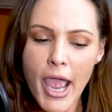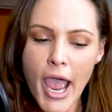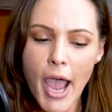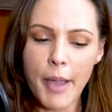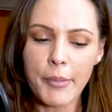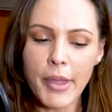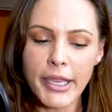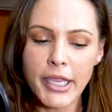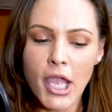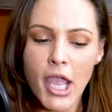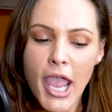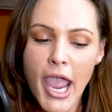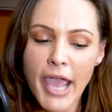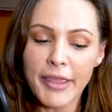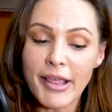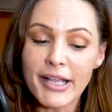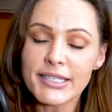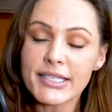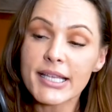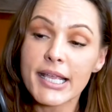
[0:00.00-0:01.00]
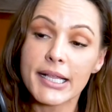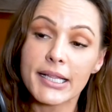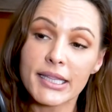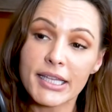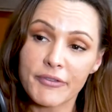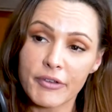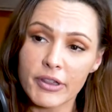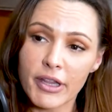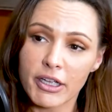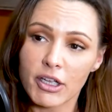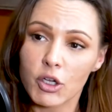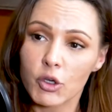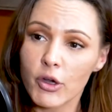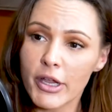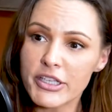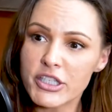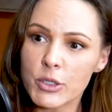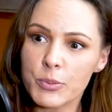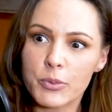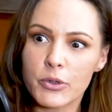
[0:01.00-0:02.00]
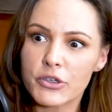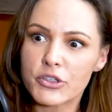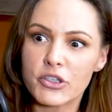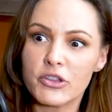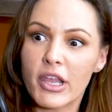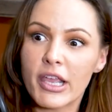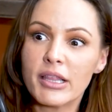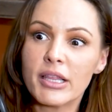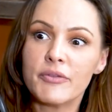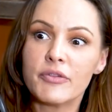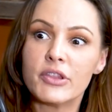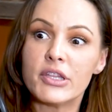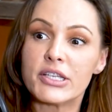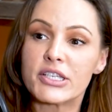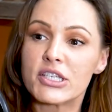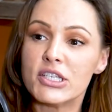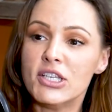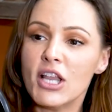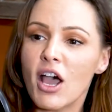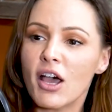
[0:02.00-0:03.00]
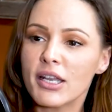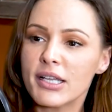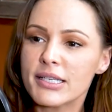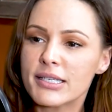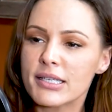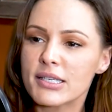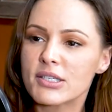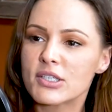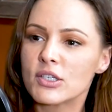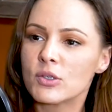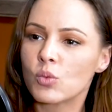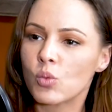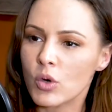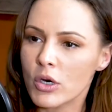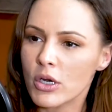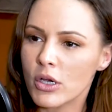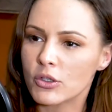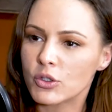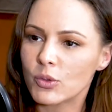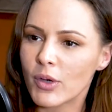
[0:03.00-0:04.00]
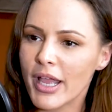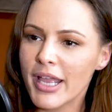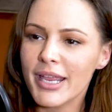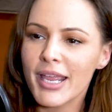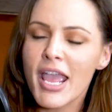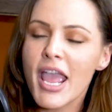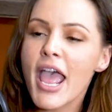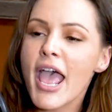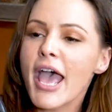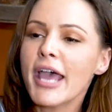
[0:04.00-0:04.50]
I'm like, and that's like living like a crazy person. They live in this non-existent world, right?